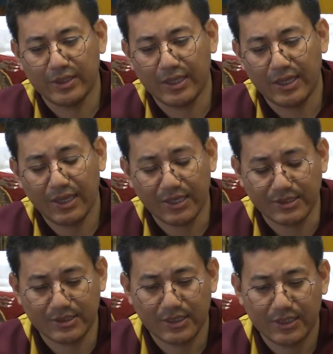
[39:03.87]
they
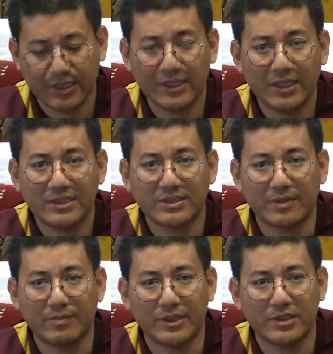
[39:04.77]
age, they need
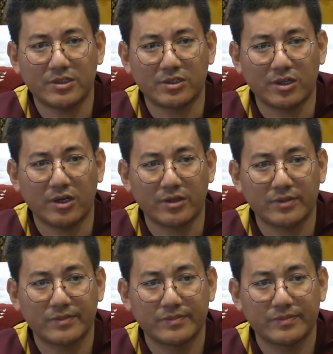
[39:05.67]
somebody to talk.